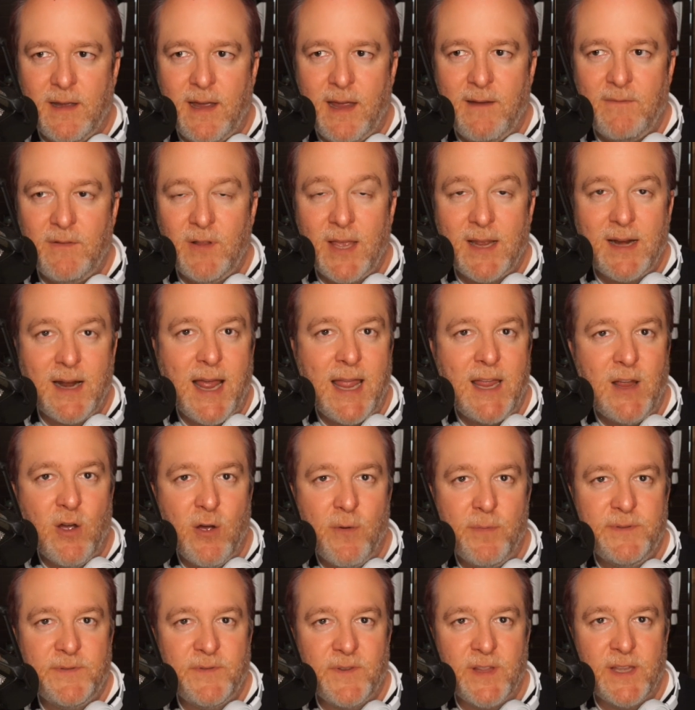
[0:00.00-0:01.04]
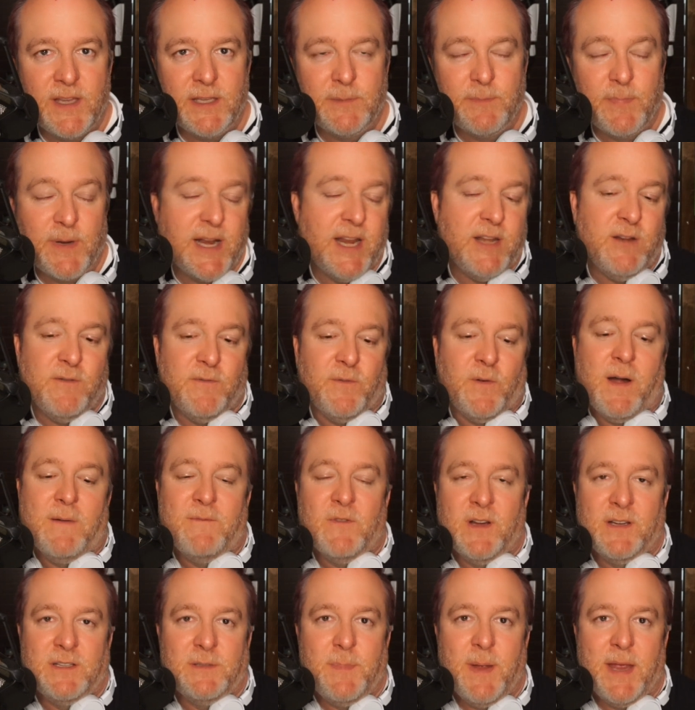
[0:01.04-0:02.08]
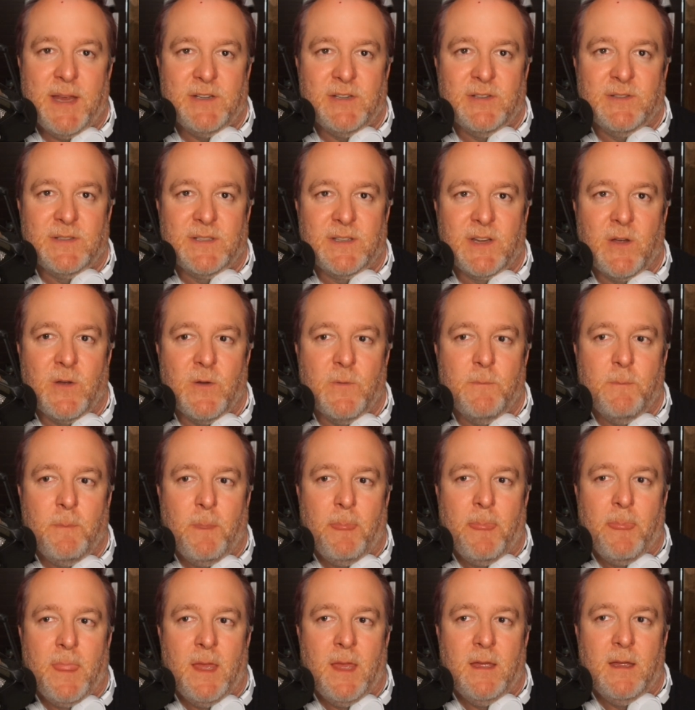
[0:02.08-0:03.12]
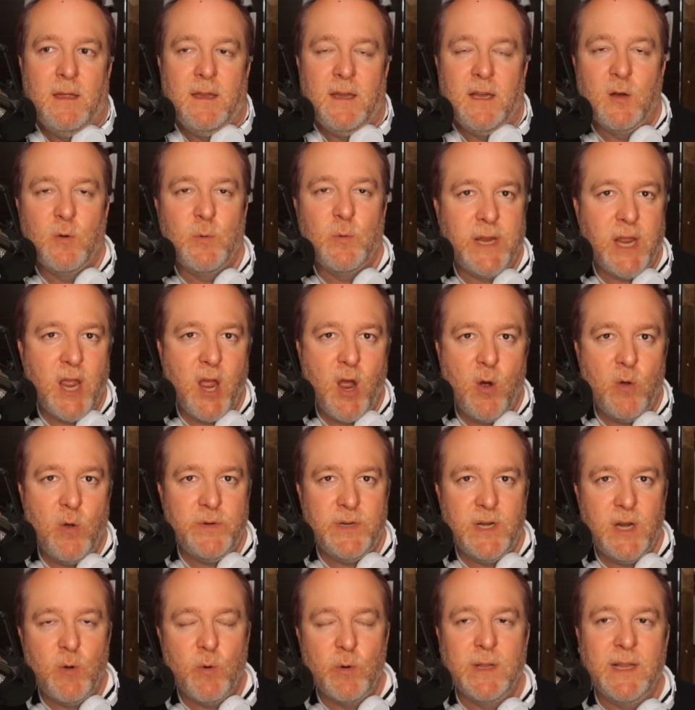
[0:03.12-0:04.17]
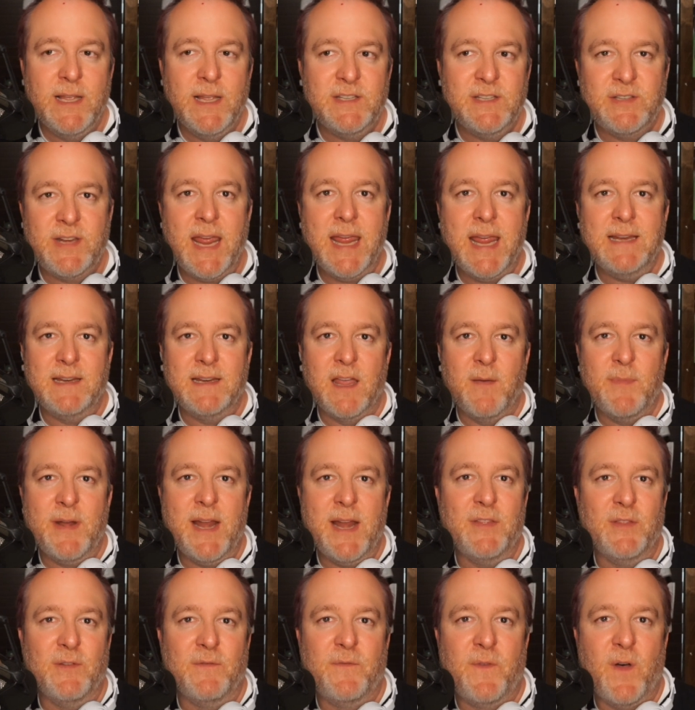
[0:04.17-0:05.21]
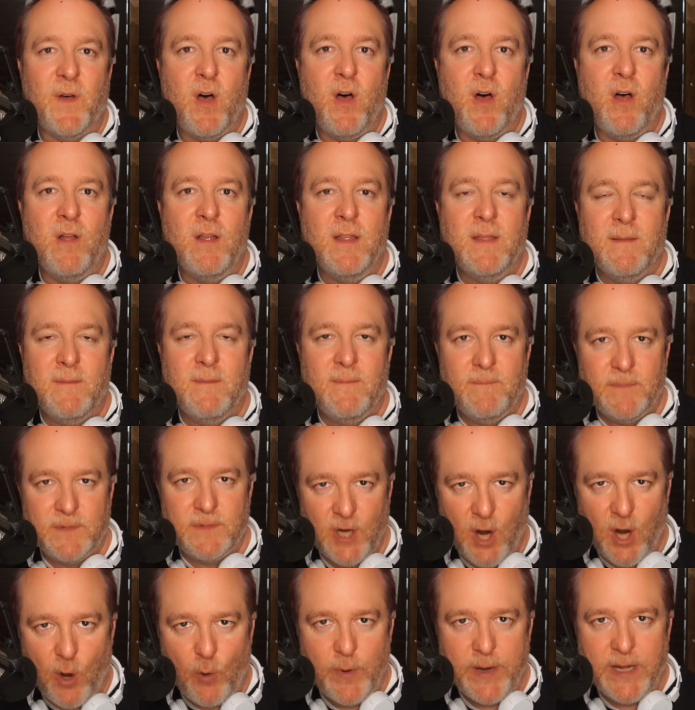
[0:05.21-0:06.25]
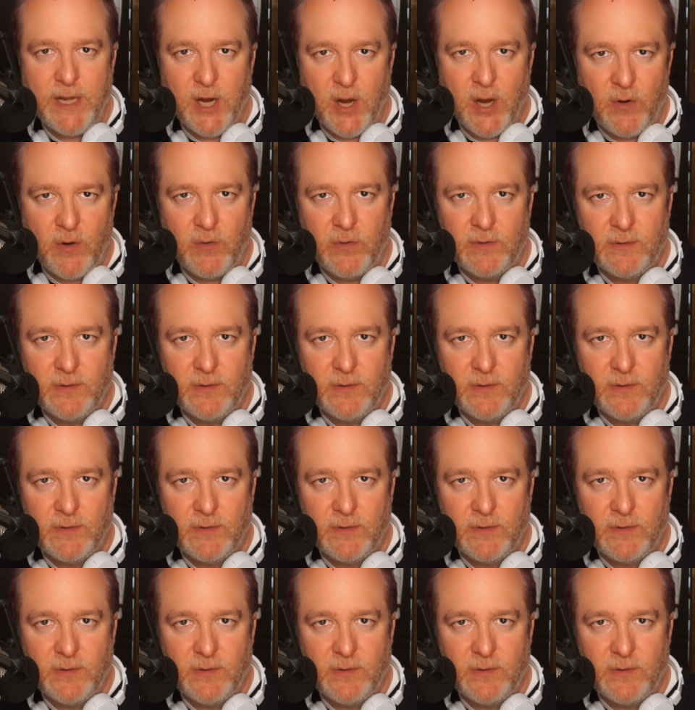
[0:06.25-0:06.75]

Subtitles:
I have a lot of high hopes for this, but I do for every expansion, so here we go. No release date, coming out in the fall. That's all we know.